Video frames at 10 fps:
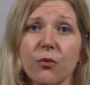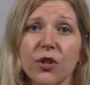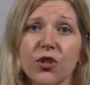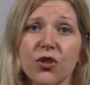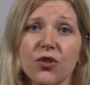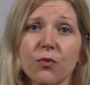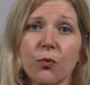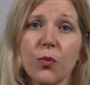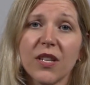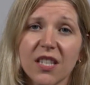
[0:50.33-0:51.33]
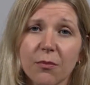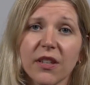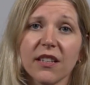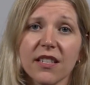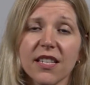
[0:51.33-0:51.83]
which we
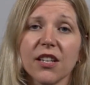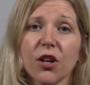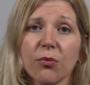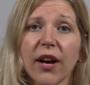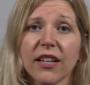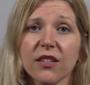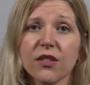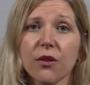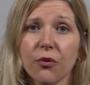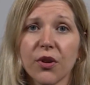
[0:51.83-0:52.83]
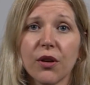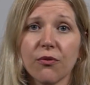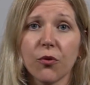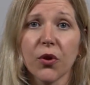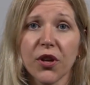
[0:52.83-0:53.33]
typically see in our practice a 3 to
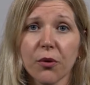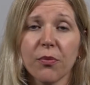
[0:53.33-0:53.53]
4 year